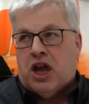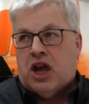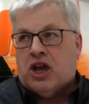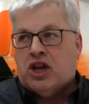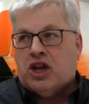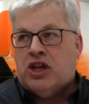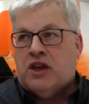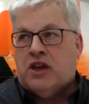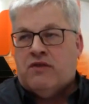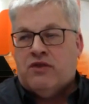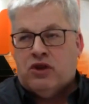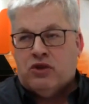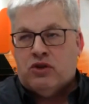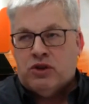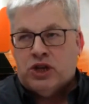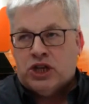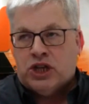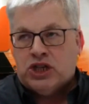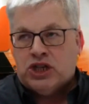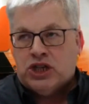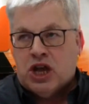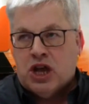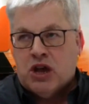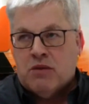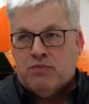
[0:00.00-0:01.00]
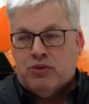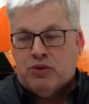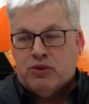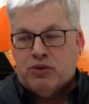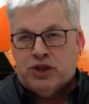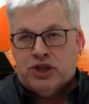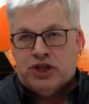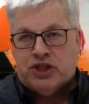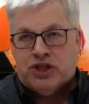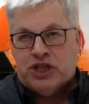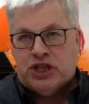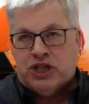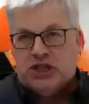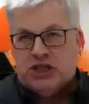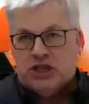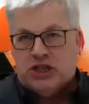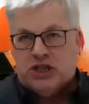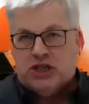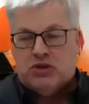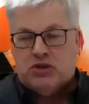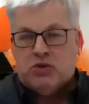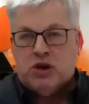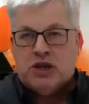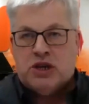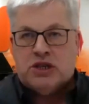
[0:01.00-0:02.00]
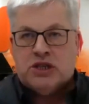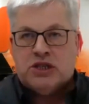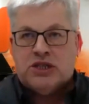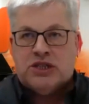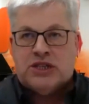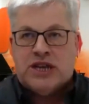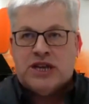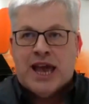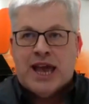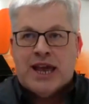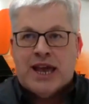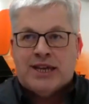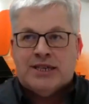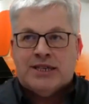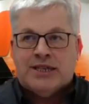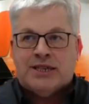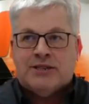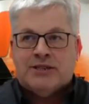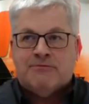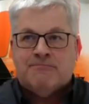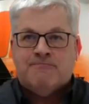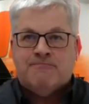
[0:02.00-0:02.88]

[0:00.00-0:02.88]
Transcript: I'll give you an example that's easy to understand.